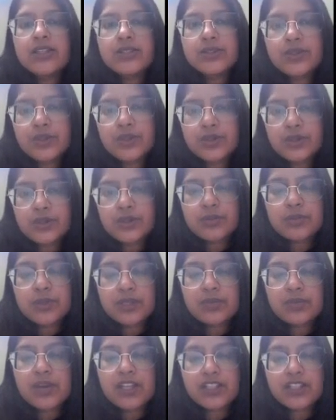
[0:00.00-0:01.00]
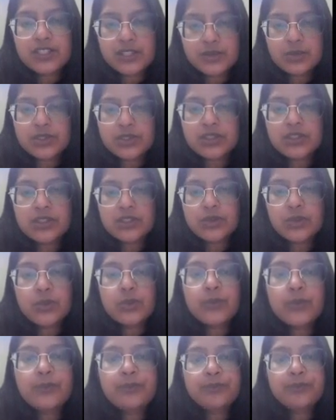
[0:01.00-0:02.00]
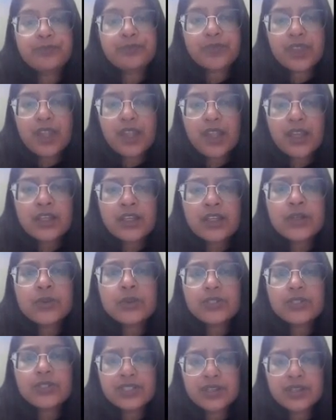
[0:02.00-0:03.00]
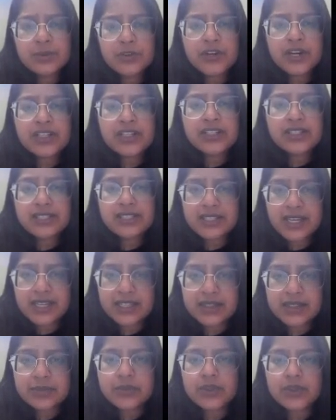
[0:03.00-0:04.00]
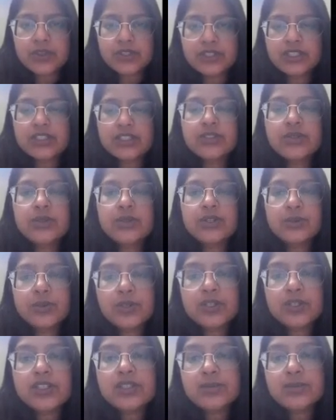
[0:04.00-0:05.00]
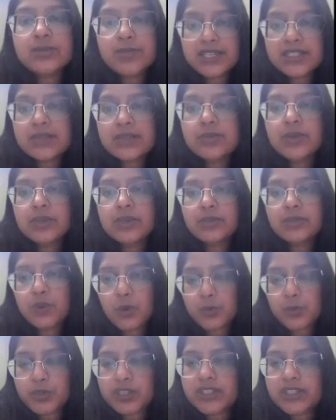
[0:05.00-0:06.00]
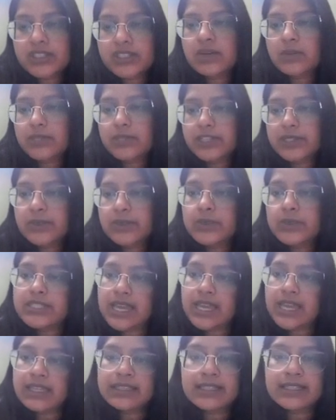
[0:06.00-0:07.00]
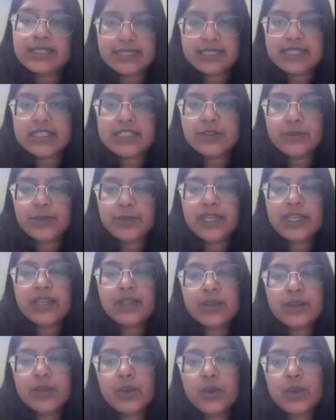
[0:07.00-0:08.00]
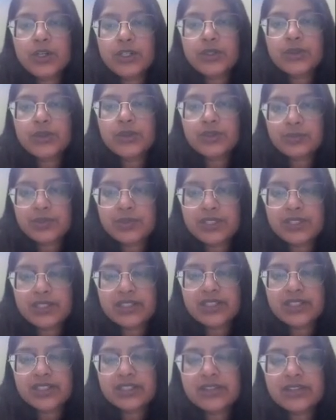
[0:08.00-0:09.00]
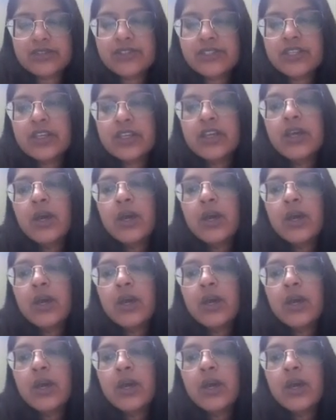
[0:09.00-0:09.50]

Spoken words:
So P matches with 2. Q is democratic EIA process, so it works best when proponents are willing to assign their decision making authority to representatives,